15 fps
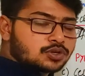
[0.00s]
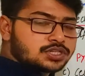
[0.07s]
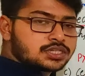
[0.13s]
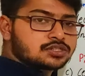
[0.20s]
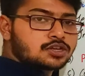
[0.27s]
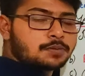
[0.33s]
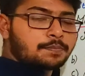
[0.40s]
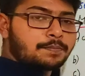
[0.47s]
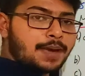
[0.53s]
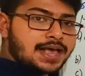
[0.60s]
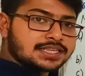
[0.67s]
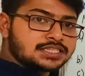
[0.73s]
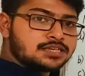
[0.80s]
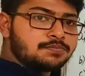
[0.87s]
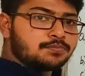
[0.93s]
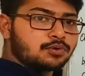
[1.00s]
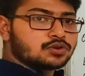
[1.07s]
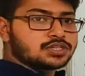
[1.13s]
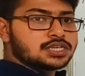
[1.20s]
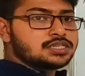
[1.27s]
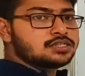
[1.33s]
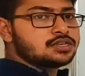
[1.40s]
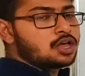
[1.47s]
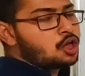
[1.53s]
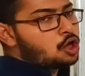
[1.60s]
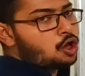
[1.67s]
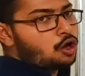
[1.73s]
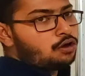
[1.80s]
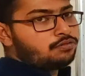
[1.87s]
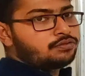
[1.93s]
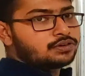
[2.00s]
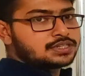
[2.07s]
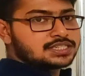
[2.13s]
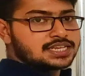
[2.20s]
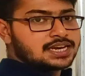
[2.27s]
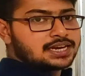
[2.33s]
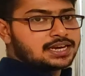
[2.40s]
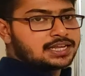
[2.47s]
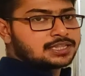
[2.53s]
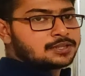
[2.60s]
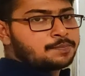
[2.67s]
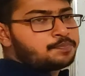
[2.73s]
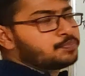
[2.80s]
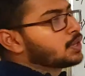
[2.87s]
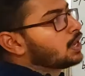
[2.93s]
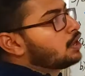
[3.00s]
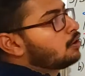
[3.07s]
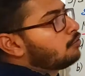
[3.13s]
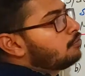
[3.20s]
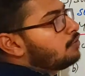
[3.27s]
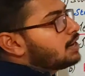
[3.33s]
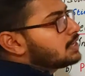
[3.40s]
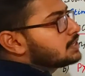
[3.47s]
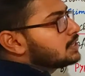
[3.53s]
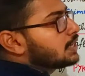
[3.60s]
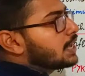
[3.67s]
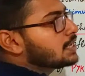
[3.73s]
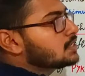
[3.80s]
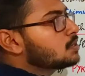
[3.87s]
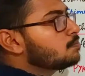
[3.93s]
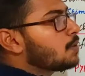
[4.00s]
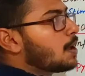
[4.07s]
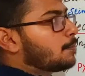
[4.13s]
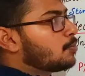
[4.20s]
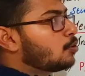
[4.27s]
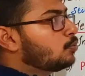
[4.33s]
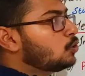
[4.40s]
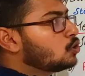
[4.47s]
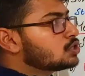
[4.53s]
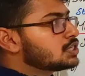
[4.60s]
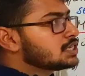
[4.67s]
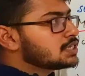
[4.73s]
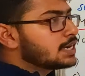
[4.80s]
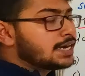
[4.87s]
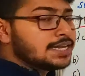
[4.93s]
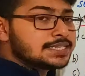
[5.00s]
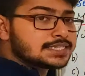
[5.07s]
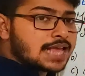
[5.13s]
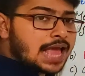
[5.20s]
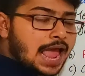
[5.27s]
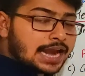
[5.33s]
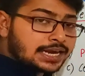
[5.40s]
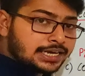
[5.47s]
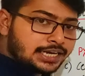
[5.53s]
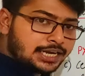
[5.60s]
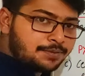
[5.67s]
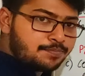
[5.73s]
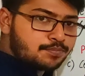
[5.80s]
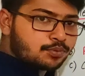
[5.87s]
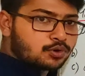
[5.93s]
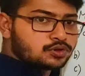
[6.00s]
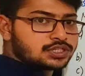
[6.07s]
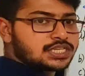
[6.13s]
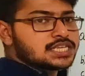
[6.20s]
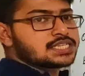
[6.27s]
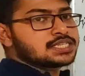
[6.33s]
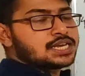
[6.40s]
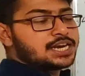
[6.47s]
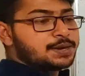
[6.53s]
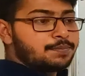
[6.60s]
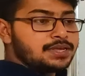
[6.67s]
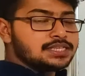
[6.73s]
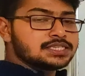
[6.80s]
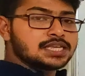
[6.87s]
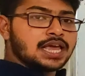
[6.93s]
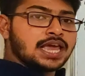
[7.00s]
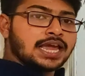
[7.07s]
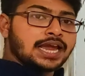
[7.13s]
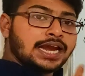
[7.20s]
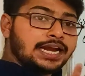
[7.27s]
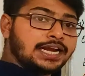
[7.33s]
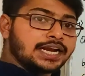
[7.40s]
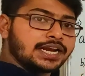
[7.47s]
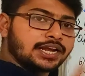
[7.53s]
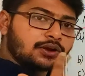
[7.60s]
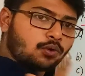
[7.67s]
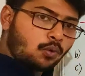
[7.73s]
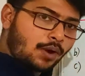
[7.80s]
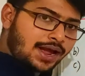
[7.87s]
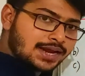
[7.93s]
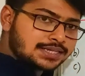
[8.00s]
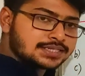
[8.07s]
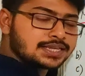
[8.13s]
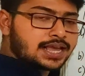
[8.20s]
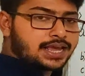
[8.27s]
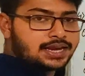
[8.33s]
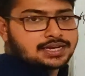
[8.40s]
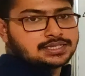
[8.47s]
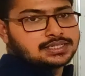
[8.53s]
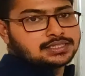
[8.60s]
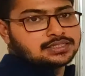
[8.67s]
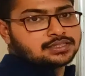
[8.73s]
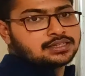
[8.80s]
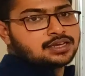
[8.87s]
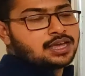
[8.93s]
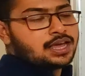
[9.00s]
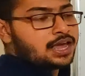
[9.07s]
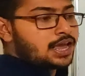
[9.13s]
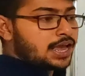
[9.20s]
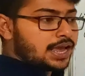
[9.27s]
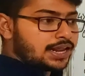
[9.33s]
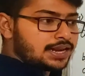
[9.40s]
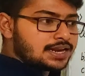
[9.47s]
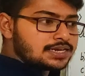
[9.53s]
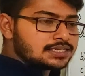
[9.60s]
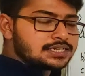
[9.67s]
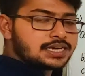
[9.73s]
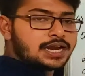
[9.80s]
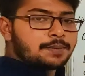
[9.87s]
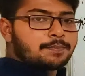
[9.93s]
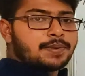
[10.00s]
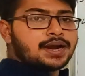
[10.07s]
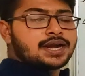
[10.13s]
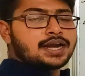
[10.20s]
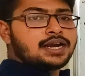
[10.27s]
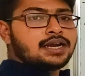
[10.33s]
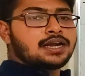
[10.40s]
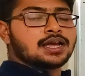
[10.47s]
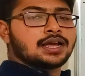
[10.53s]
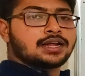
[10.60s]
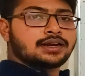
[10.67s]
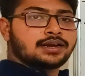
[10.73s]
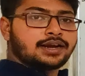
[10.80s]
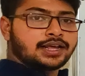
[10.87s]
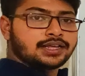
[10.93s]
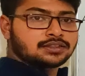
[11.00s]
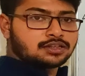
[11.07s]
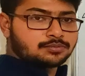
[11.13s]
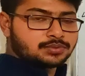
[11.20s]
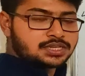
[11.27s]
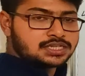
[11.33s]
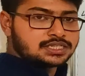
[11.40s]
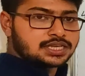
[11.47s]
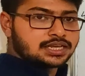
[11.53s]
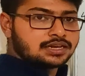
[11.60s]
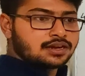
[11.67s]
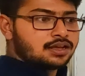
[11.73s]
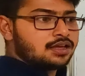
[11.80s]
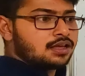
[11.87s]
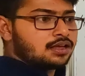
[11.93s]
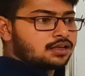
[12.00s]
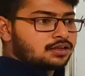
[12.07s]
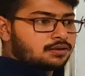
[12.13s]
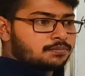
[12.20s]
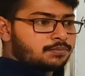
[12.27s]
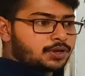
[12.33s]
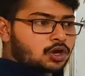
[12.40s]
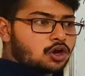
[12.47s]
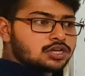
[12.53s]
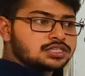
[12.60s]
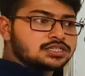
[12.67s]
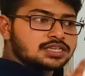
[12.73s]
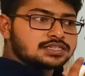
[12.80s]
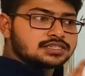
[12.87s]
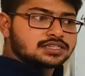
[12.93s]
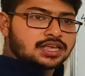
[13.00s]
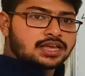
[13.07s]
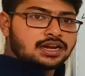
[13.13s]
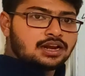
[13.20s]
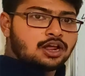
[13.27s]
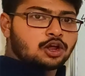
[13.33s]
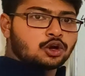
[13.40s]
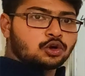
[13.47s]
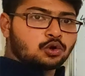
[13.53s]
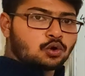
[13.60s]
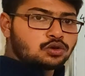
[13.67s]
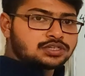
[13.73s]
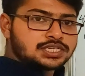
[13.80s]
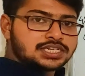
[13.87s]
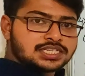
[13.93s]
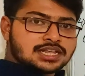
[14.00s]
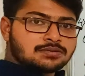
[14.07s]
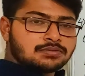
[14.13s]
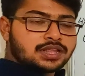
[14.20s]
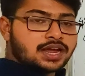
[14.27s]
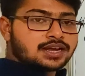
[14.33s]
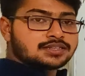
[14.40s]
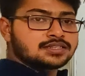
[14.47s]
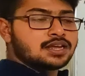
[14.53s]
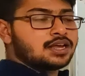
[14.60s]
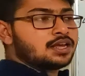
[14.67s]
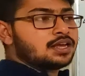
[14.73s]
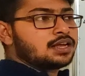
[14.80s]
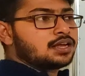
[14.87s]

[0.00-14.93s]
process or passive process of cell death. Whereas in case of apoptosis, it is active process. It means it requires energy dependent death of the cell, because the cell knows itself that